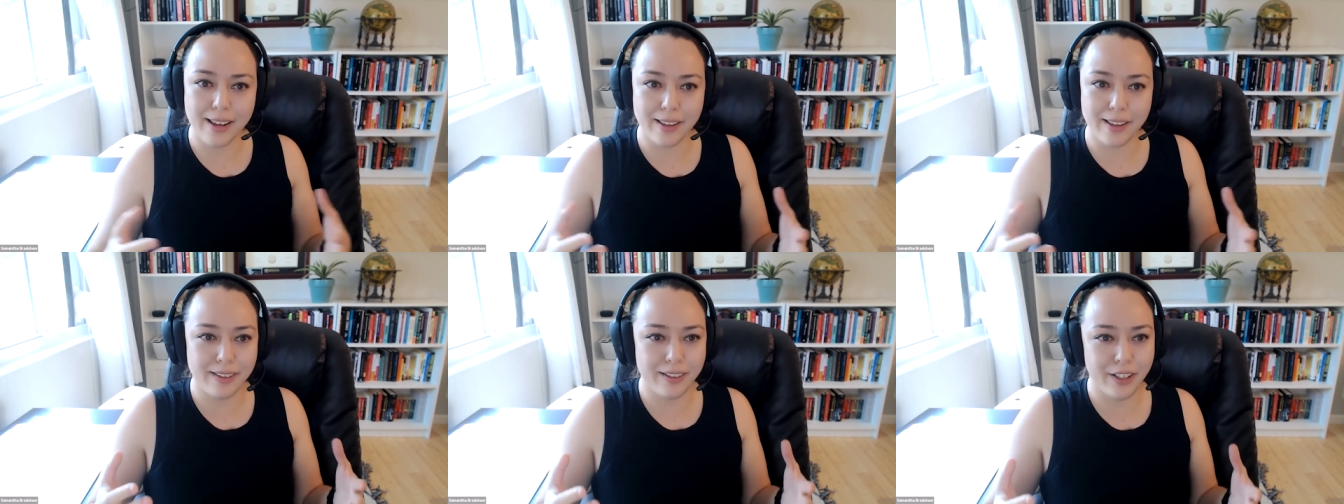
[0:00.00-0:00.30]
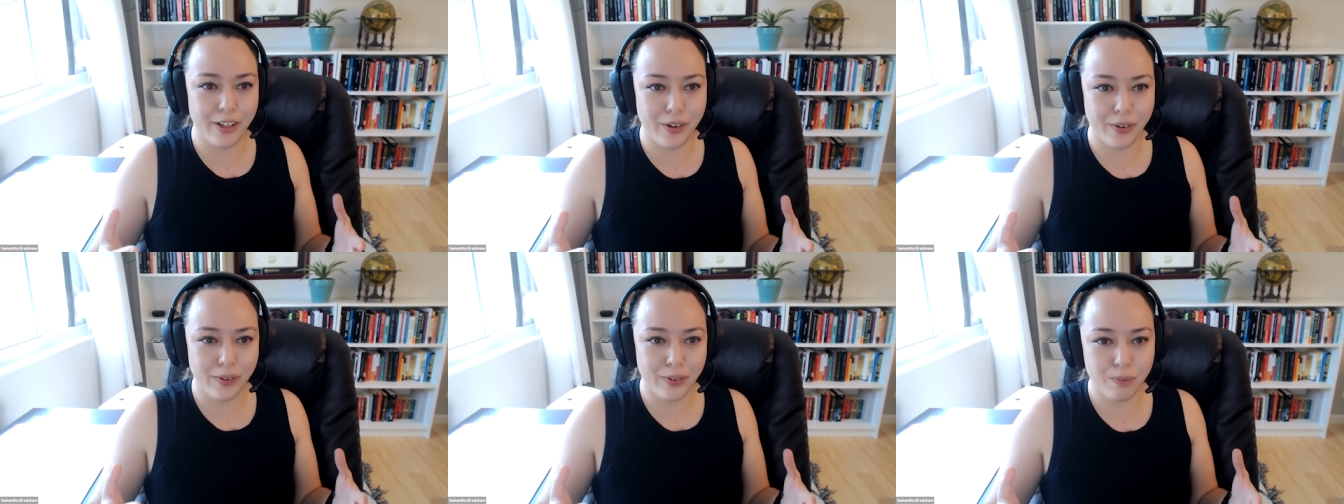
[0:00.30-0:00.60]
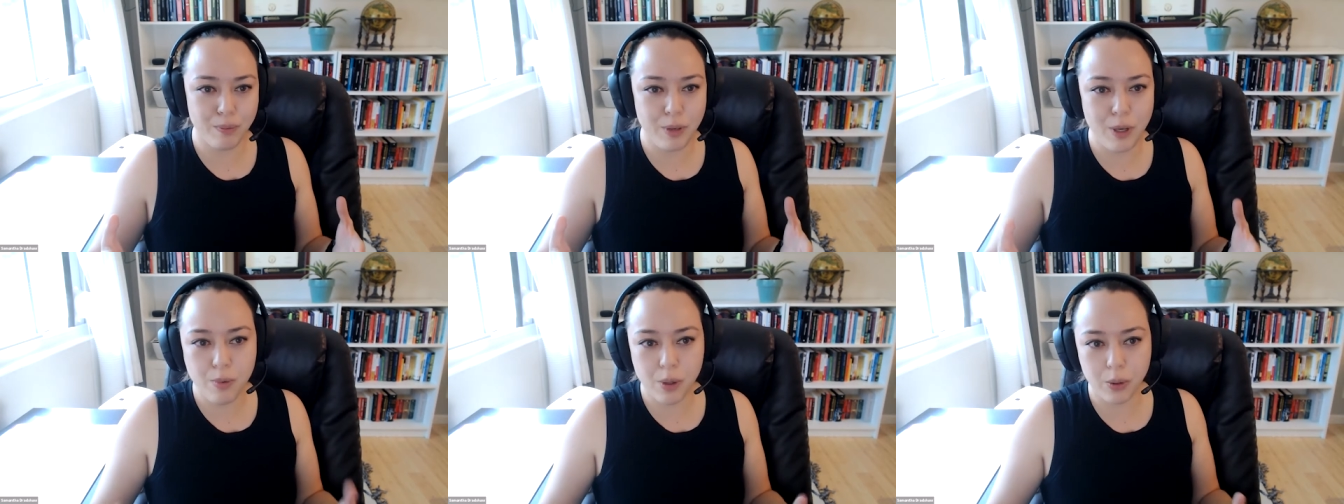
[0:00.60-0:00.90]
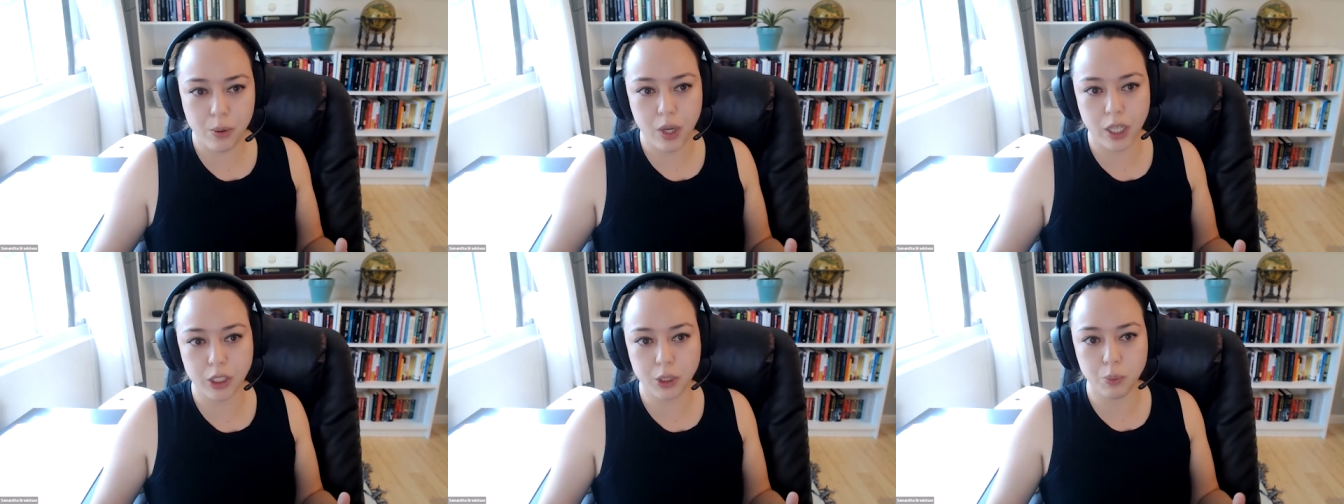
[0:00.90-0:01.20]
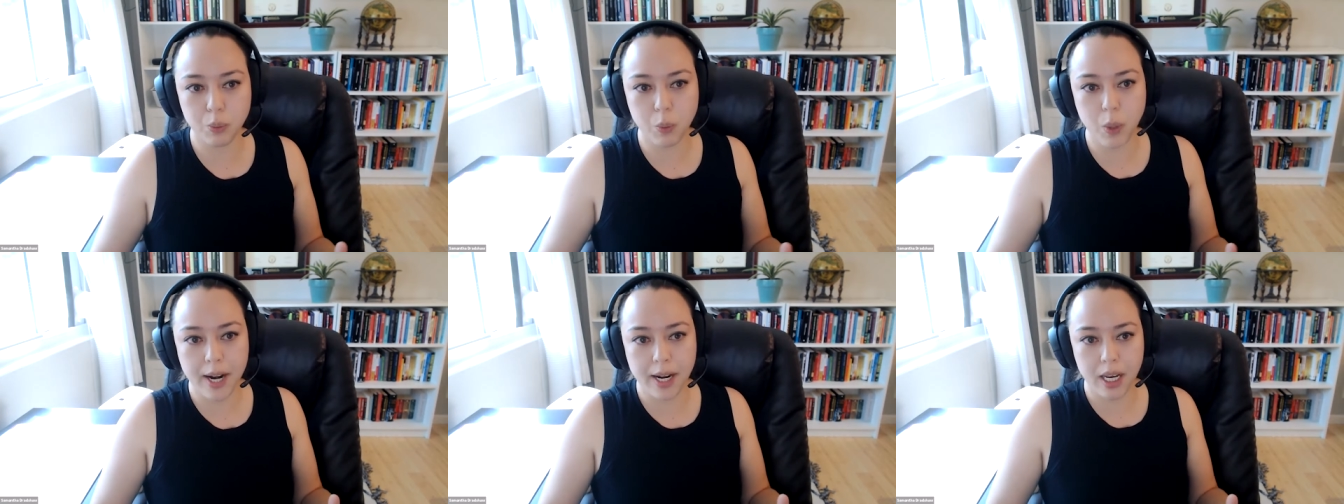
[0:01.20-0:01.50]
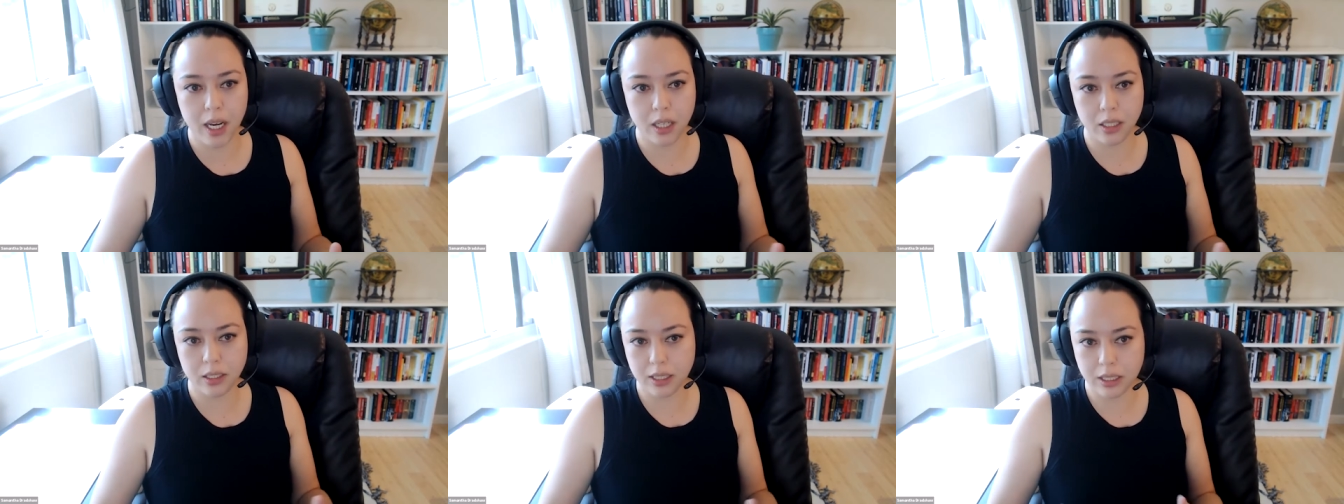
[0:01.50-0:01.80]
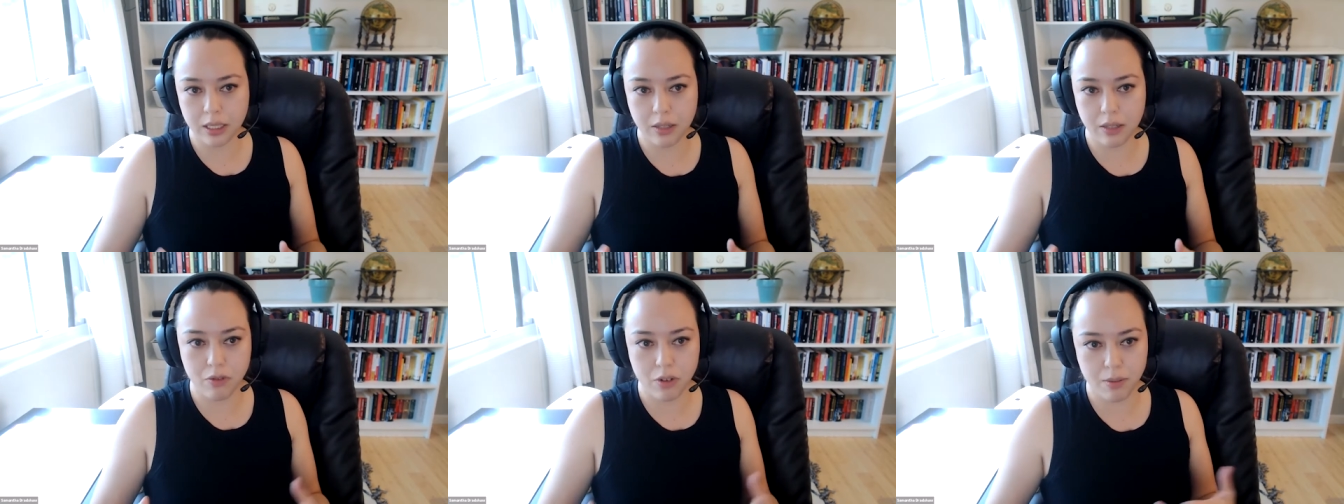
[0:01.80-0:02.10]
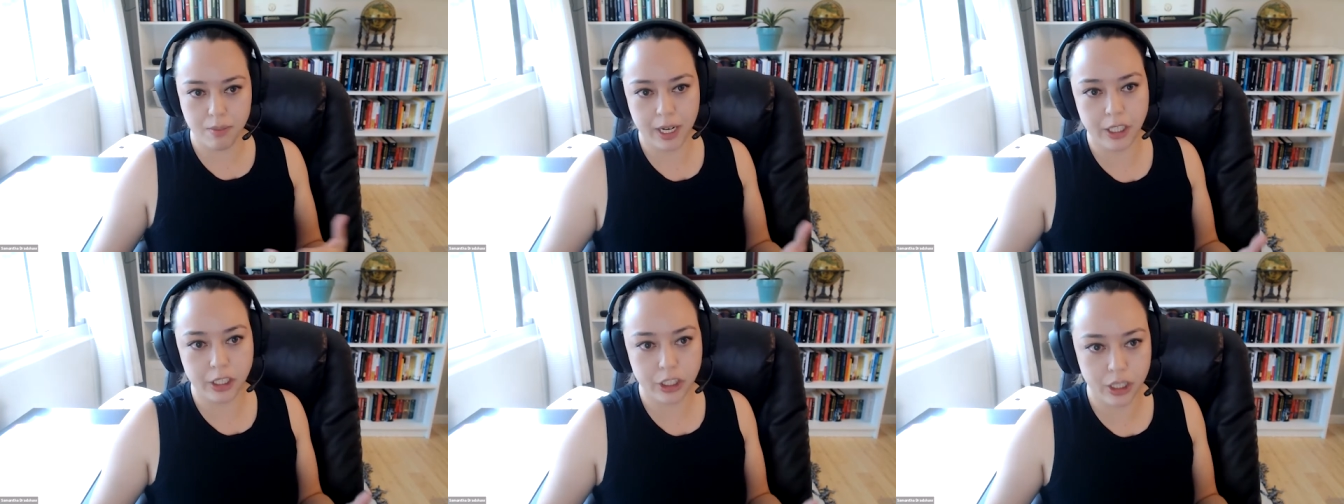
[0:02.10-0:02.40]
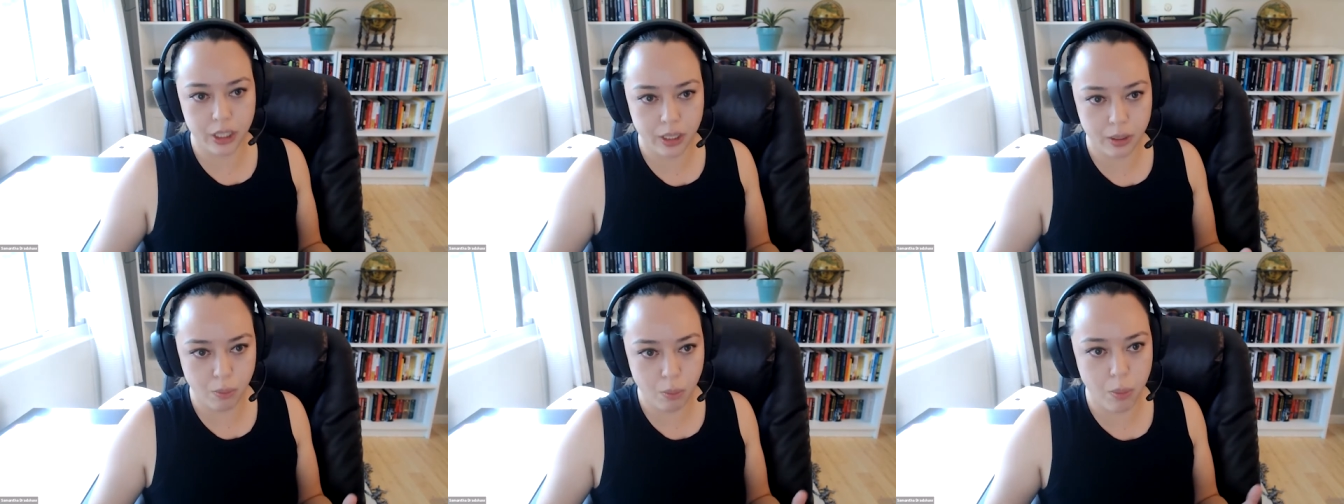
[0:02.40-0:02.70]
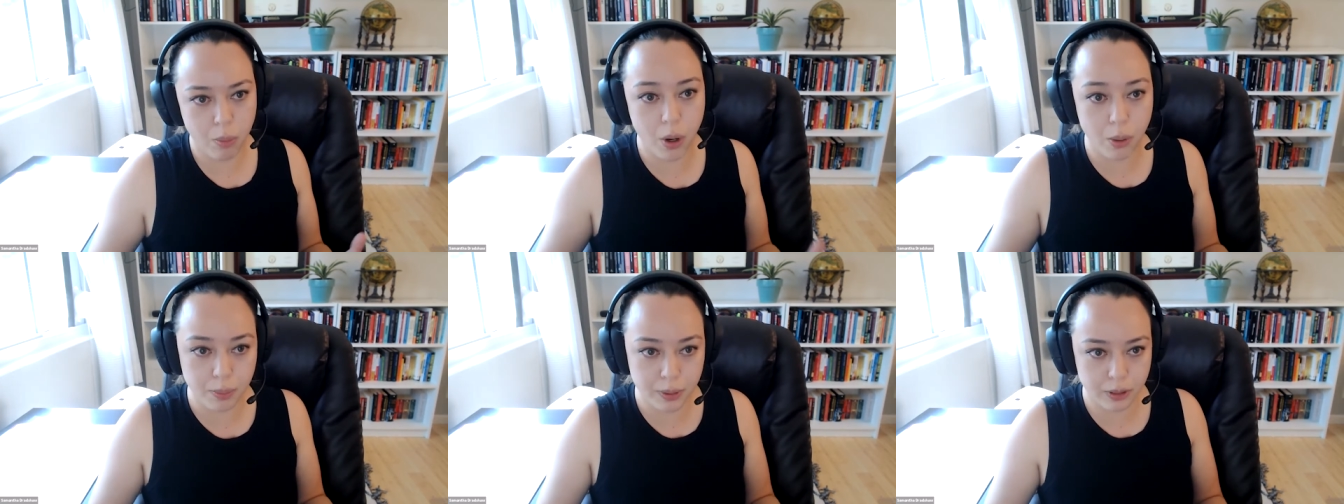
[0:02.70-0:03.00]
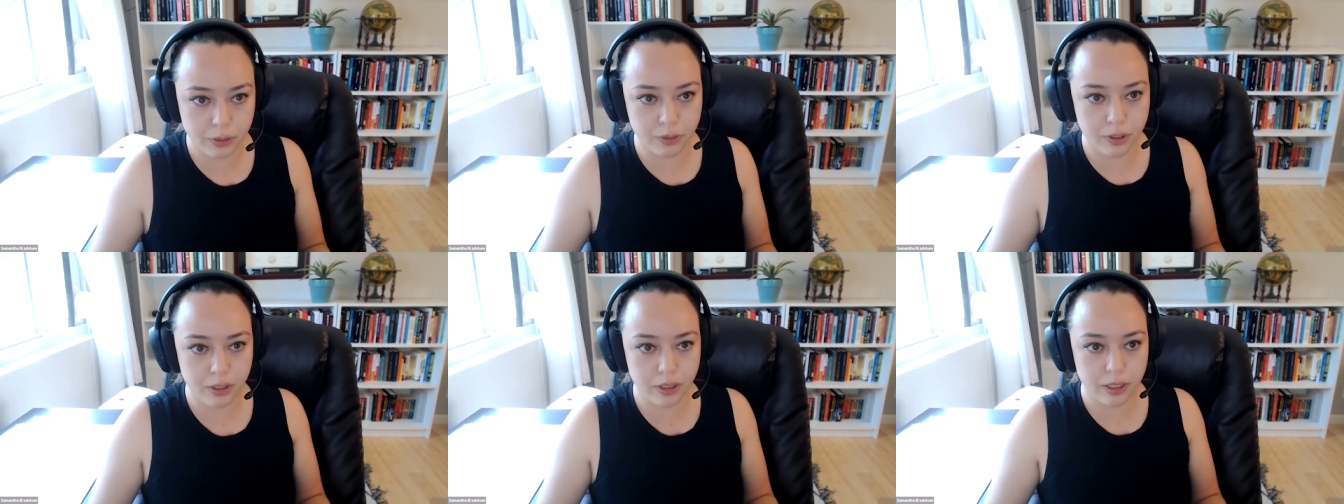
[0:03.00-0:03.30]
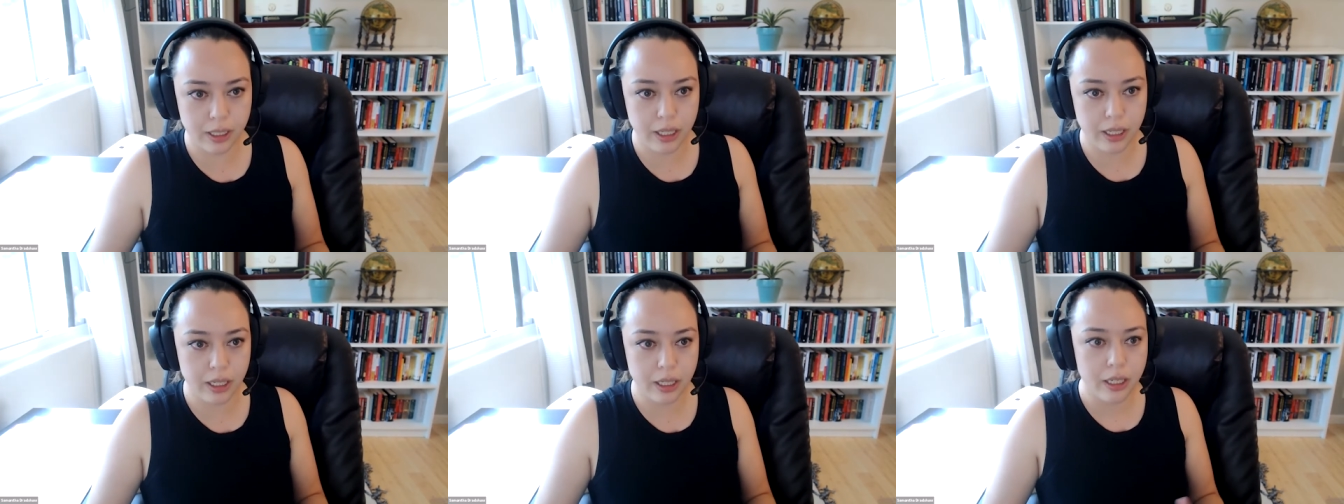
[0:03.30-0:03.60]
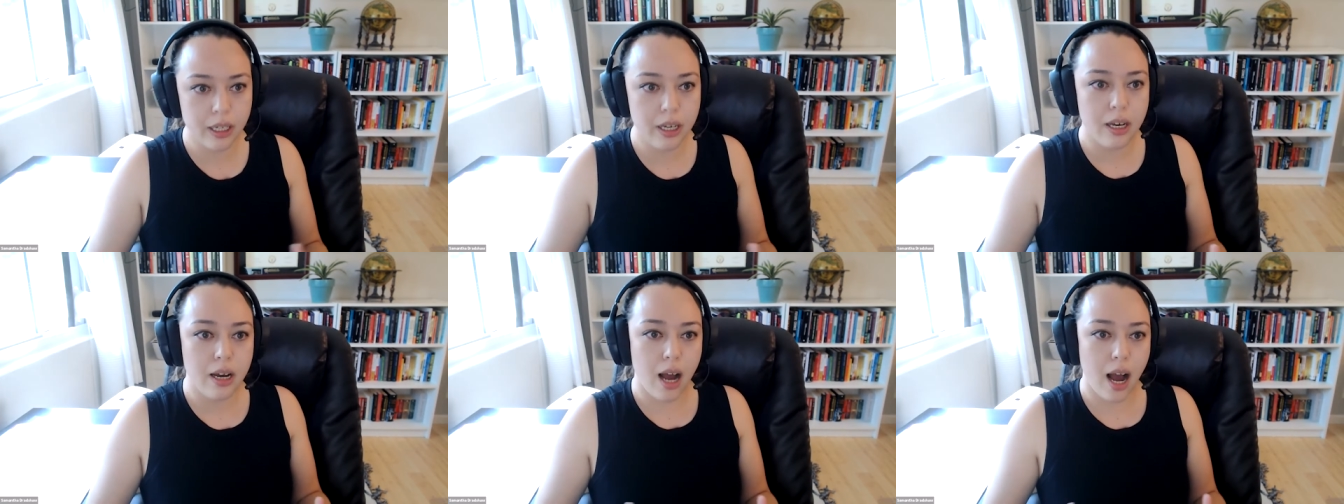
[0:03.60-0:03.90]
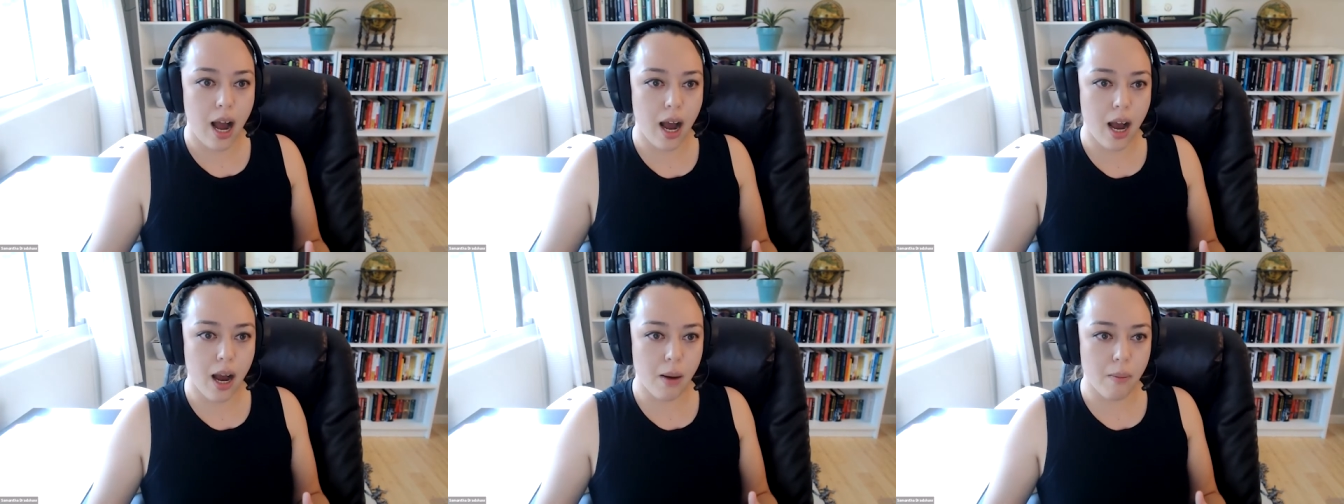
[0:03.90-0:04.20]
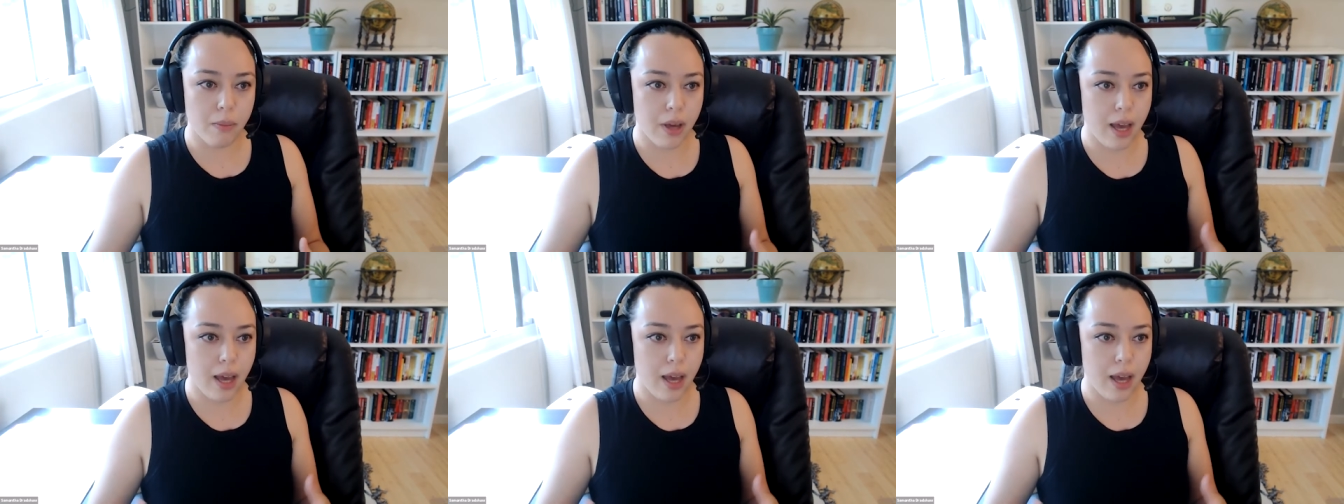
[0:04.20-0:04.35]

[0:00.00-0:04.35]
of you know people who are spreading disinformation purposefully um,